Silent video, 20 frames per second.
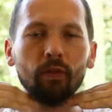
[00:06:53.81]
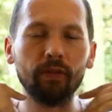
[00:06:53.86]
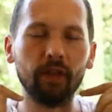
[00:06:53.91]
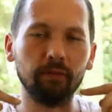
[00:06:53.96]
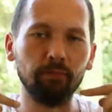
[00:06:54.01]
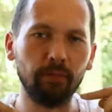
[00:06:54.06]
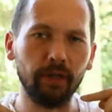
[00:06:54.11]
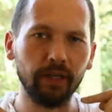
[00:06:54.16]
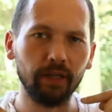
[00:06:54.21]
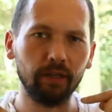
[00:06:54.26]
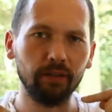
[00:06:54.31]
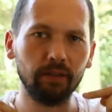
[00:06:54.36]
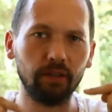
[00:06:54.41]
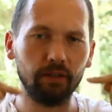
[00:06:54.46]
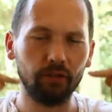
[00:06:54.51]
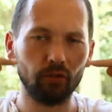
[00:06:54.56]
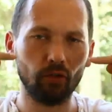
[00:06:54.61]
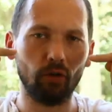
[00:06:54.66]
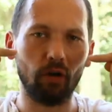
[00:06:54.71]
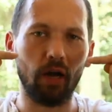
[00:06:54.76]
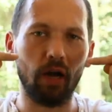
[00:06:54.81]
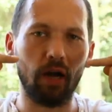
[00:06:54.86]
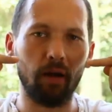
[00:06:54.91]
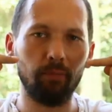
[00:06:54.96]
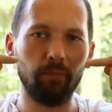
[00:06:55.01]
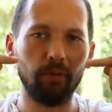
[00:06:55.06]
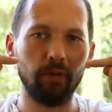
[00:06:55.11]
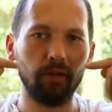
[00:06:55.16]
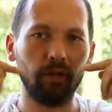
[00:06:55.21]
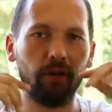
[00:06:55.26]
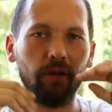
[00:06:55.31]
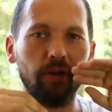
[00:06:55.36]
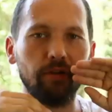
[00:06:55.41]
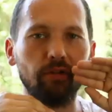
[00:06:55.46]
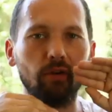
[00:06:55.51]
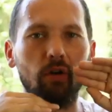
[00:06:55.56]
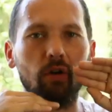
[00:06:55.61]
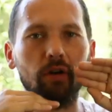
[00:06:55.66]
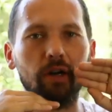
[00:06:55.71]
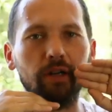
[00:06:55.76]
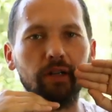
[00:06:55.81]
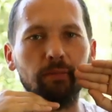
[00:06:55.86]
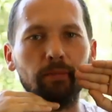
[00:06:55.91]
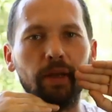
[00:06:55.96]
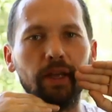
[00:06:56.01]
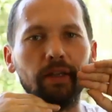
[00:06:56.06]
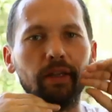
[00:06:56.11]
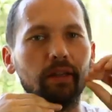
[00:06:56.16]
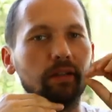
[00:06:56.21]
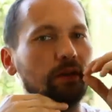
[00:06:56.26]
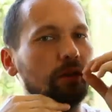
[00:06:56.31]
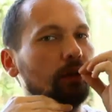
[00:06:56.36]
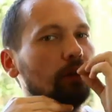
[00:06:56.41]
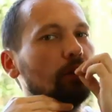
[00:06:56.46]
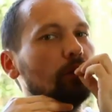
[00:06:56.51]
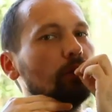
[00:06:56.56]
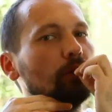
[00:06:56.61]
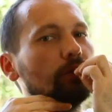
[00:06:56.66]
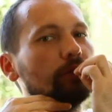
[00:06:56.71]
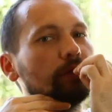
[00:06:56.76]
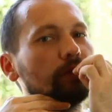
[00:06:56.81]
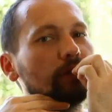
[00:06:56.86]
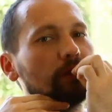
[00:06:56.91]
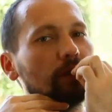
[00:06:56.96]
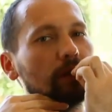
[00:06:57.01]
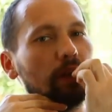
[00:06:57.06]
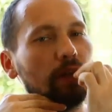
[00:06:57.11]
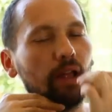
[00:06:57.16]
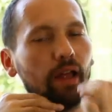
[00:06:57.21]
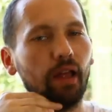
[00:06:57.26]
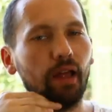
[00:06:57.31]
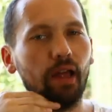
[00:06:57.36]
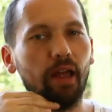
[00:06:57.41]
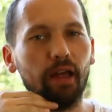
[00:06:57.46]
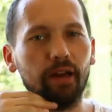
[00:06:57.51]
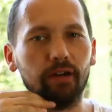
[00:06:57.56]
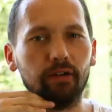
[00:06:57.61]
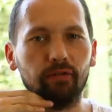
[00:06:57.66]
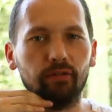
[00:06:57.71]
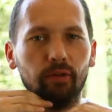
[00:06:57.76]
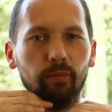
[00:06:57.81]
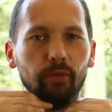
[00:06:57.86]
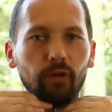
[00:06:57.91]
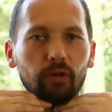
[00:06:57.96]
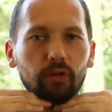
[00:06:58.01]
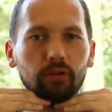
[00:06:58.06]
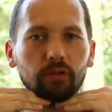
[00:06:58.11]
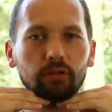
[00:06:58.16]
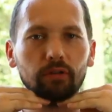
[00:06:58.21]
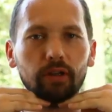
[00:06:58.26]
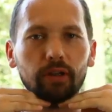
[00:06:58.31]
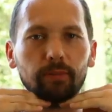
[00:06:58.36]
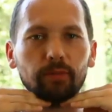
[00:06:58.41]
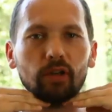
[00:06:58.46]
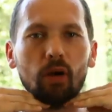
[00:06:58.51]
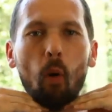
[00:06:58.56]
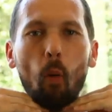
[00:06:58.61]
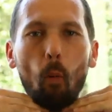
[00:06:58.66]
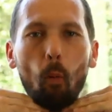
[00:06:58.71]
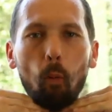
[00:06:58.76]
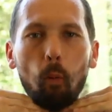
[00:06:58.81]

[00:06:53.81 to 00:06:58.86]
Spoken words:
that bringing the jaw up, it's already making the loose air from your lips.